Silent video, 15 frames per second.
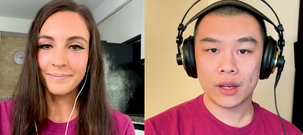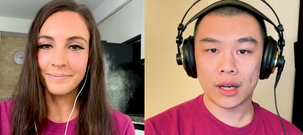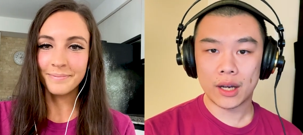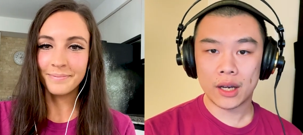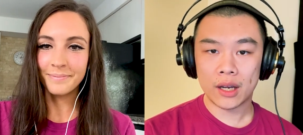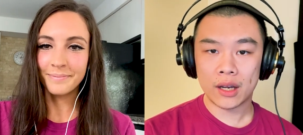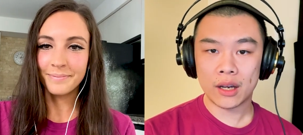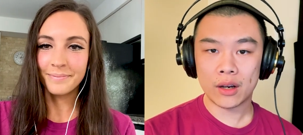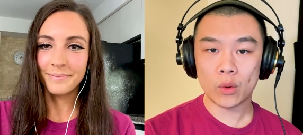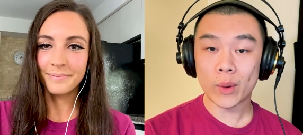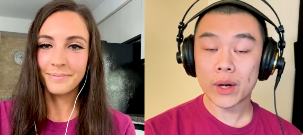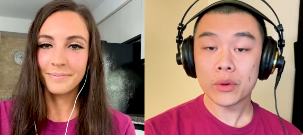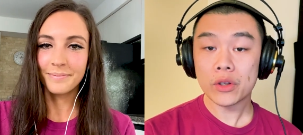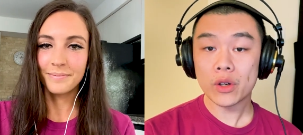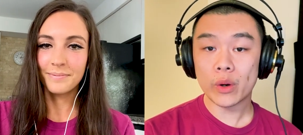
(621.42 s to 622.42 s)
Speaker 1: Uh,
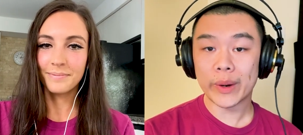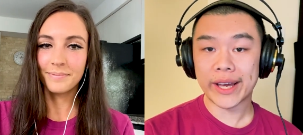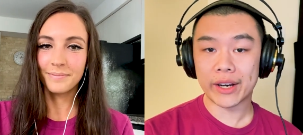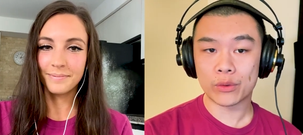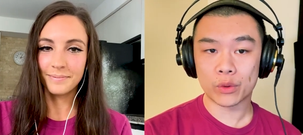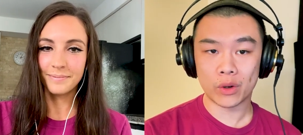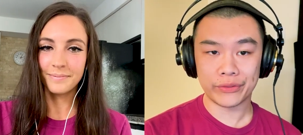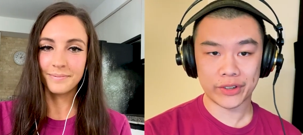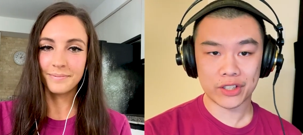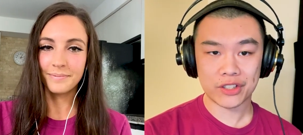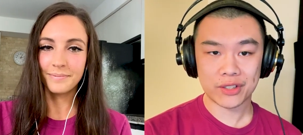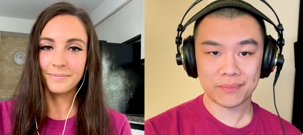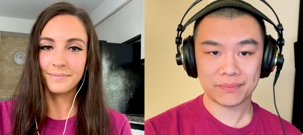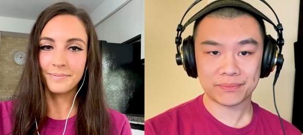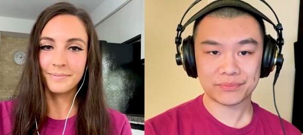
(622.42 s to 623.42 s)
why don't you go ahead and roll
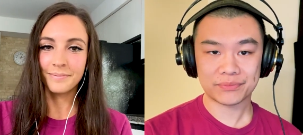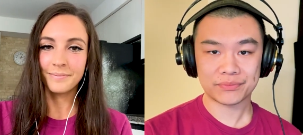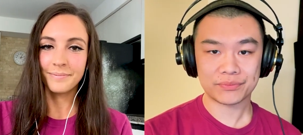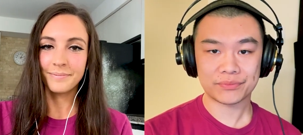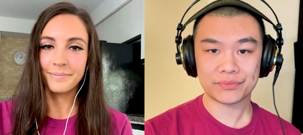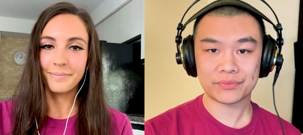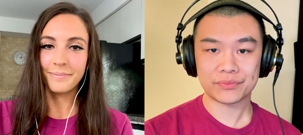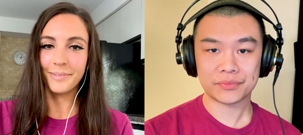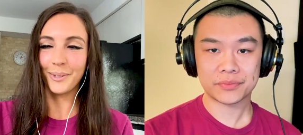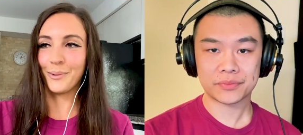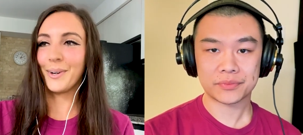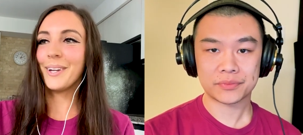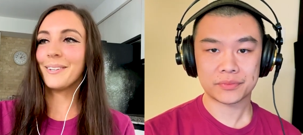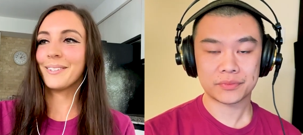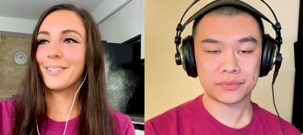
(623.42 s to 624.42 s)
first?
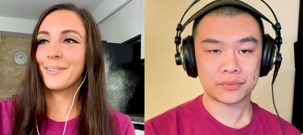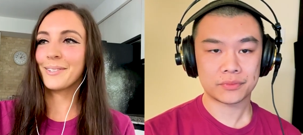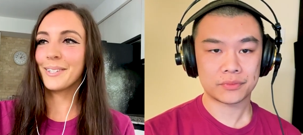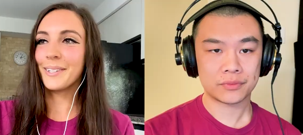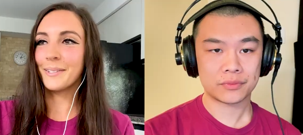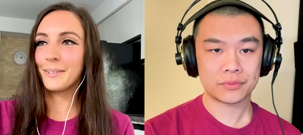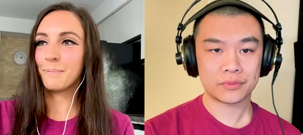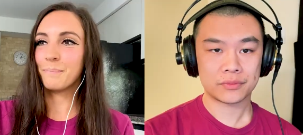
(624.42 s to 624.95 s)
Okay, sounds good.